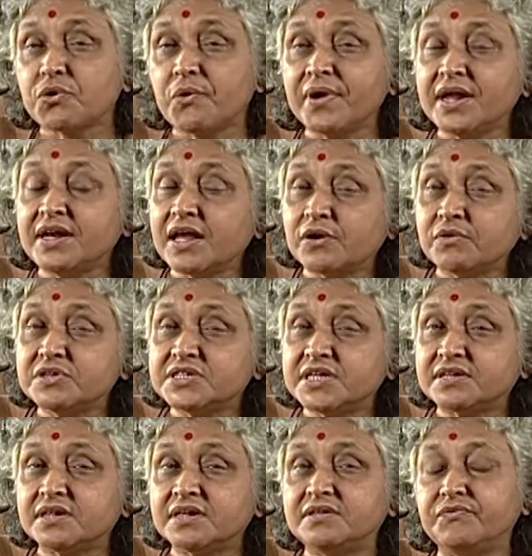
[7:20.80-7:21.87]
he
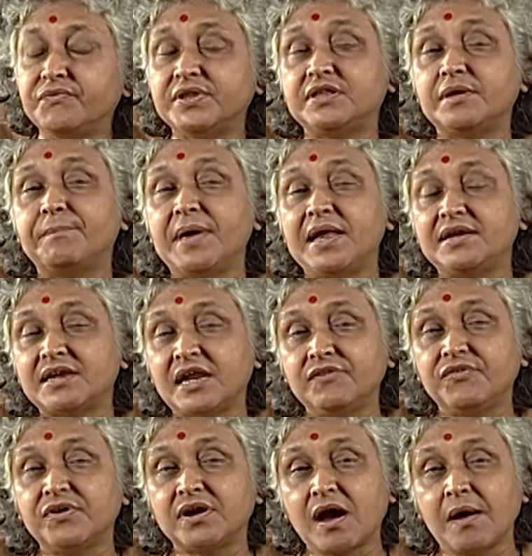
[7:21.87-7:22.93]
negotiated with the Bell
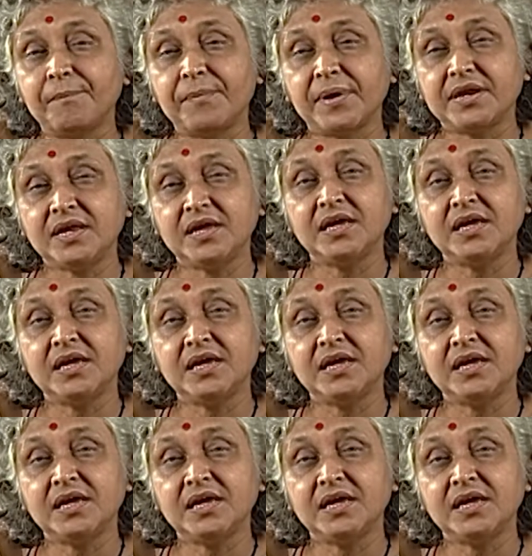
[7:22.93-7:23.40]
Telephone Company